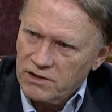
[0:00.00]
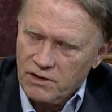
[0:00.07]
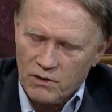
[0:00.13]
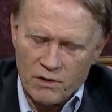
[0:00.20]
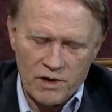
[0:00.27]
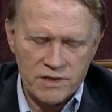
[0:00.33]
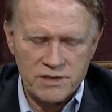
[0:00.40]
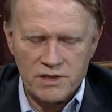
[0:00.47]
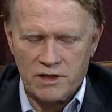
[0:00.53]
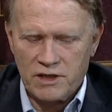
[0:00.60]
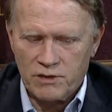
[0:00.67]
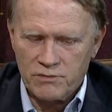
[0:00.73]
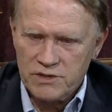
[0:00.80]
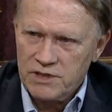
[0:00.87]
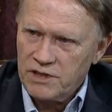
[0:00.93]
Christ said he
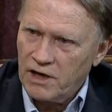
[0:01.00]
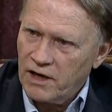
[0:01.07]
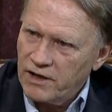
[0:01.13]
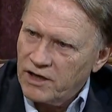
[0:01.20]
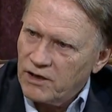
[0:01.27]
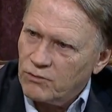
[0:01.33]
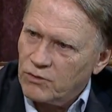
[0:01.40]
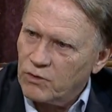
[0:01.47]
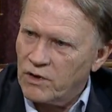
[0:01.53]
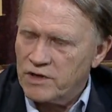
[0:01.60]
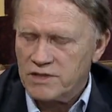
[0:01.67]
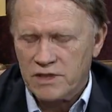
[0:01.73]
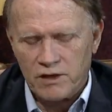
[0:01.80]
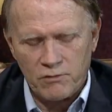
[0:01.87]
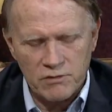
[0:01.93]
was the I Am. Christ
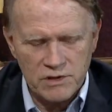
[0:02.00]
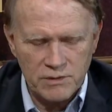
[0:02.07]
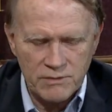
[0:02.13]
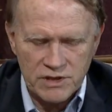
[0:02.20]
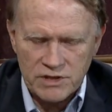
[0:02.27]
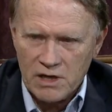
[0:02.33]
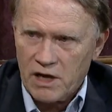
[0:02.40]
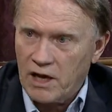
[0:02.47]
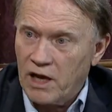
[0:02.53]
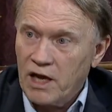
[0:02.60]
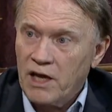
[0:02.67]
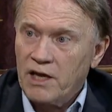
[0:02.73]
said he was the Messiah.